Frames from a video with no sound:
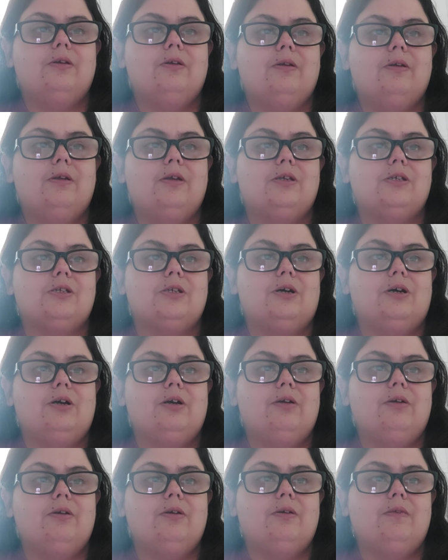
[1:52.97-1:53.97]
his
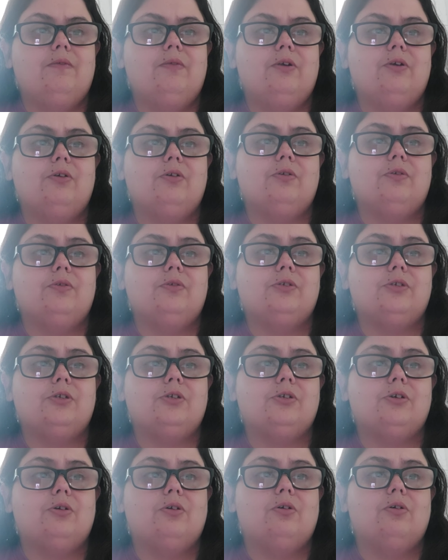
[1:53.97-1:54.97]
life, fears
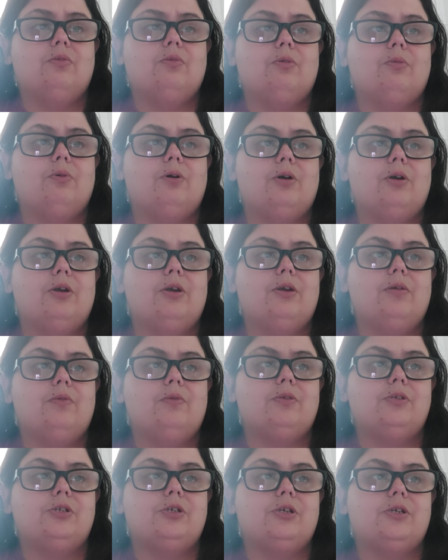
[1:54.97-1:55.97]
his heart will break
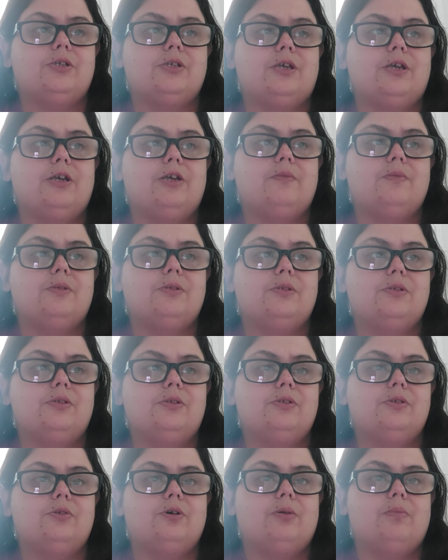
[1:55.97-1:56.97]
when she escapes
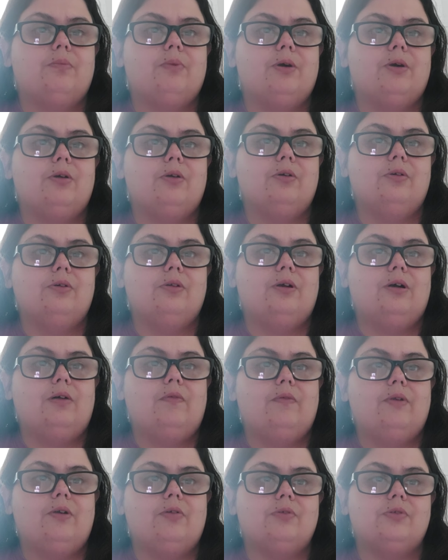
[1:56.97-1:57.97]
to a better
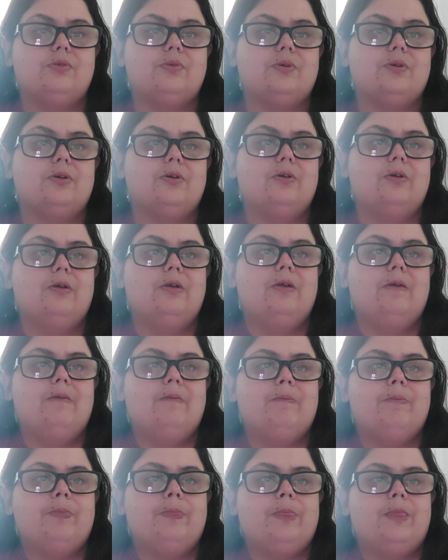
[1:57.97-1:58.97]
life elsewhere.
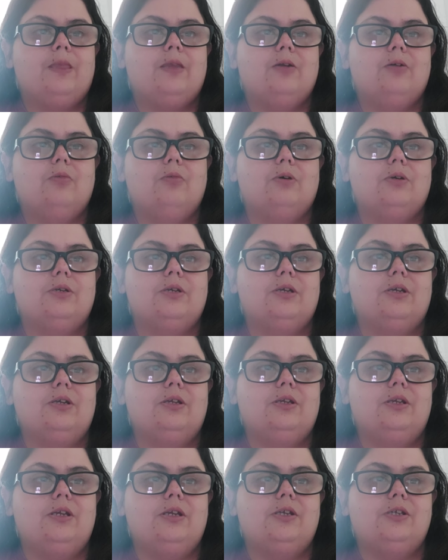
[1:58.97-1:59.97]
What
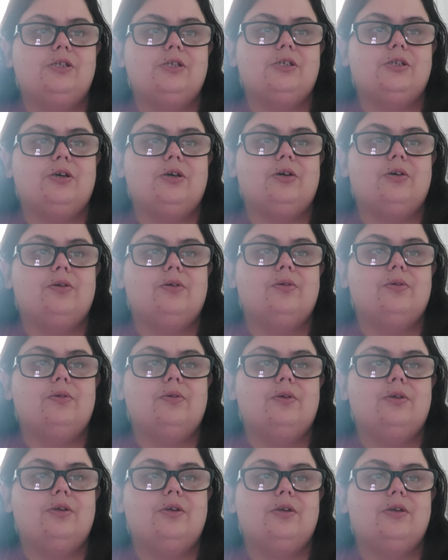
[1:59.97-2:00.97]
Dylan needs to
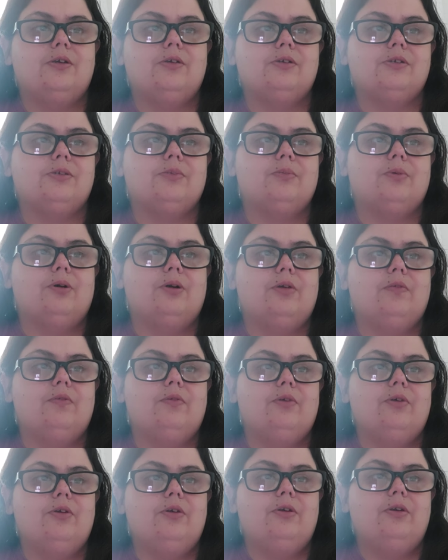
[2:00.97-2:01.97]
know is some
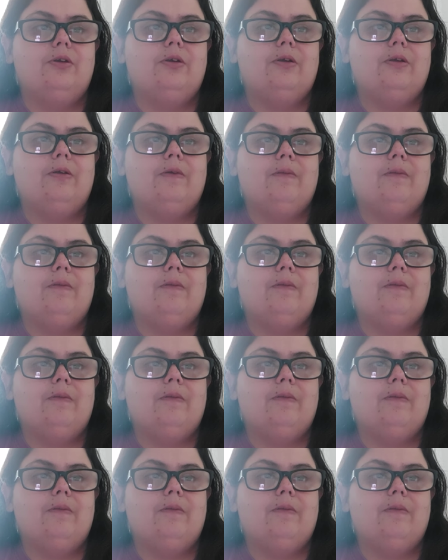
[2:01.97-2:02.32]
bravery.